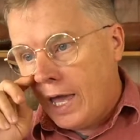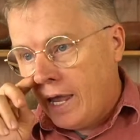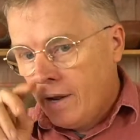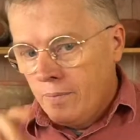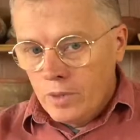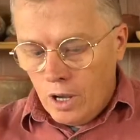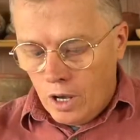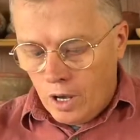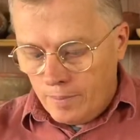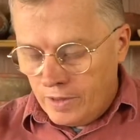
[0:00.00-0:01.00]
it,
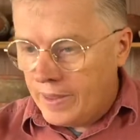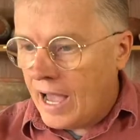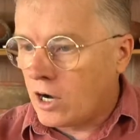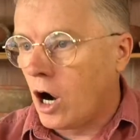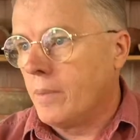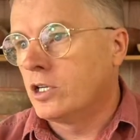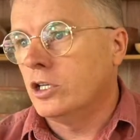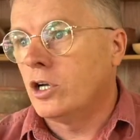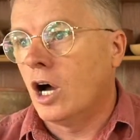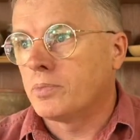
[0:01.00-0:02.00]
um, then that carbon could
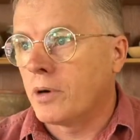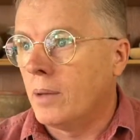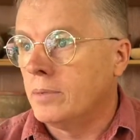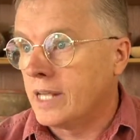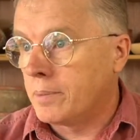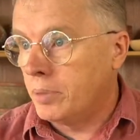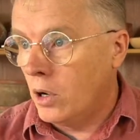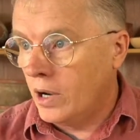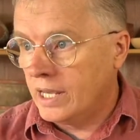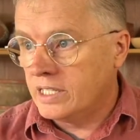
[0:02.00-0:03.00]
cause problems like
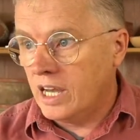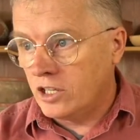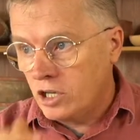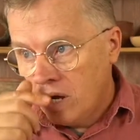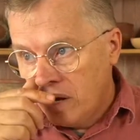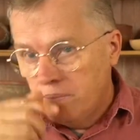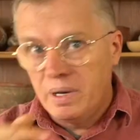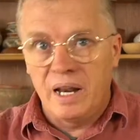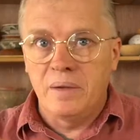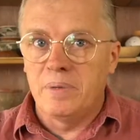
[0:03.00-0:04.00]
bloating and such.
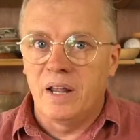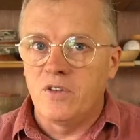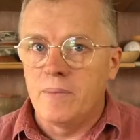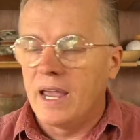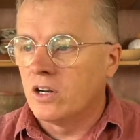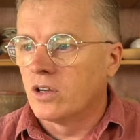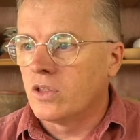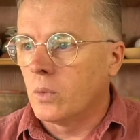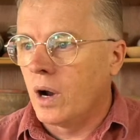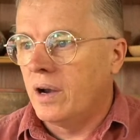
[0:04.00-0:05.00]
But, but if you're making
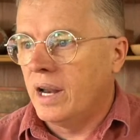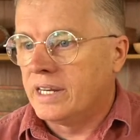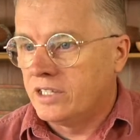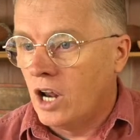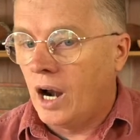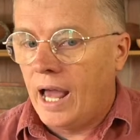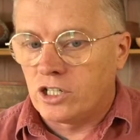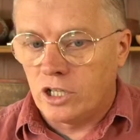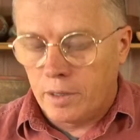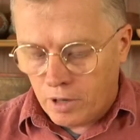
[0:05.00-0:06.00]
earthenware, it's not
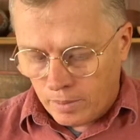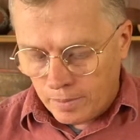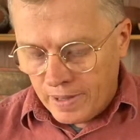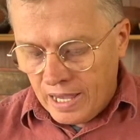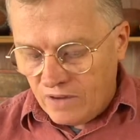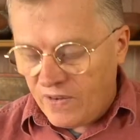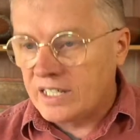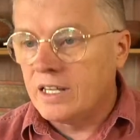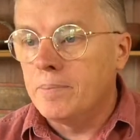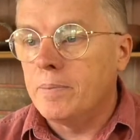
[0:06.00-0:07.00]
actually a problem. In fact,
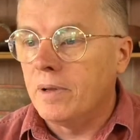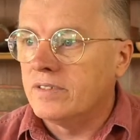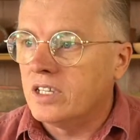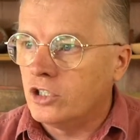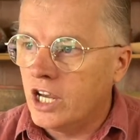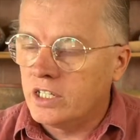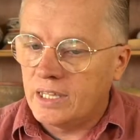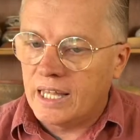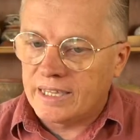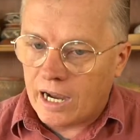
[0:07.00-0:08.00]
some people have suggested
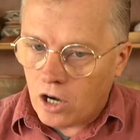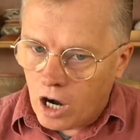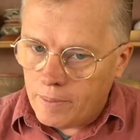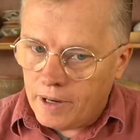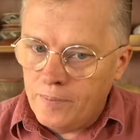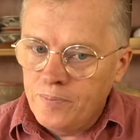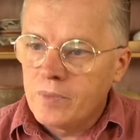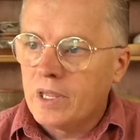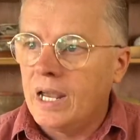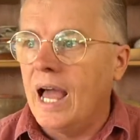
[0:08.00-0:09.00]
that that carbon
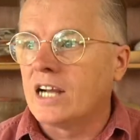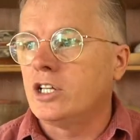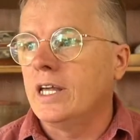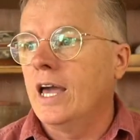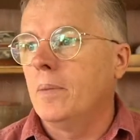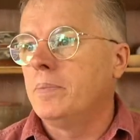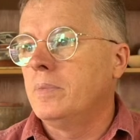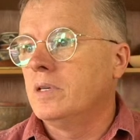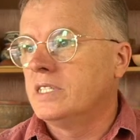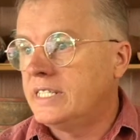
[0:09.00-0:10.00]
can actually help
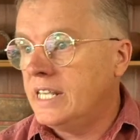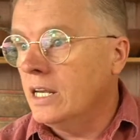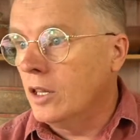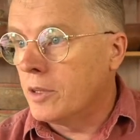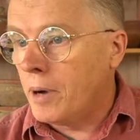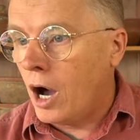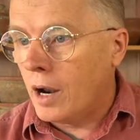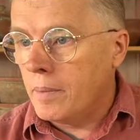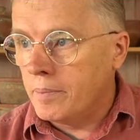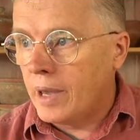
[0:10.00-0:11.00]
seal the pot
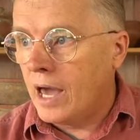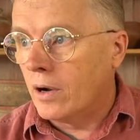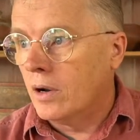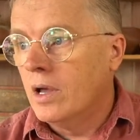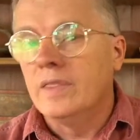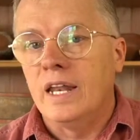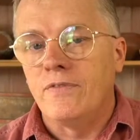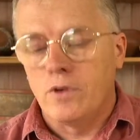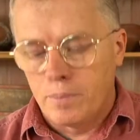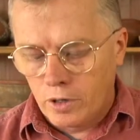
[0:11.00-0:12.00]
better than if
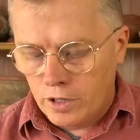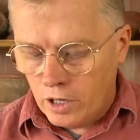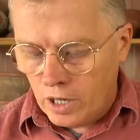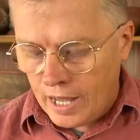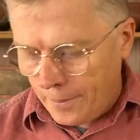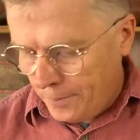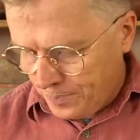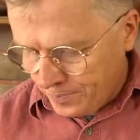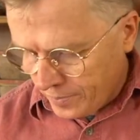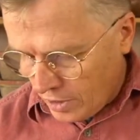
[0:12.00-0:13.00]
you burned it all out.
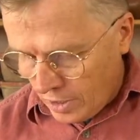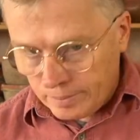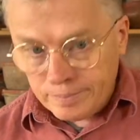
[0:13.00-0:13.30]
Um,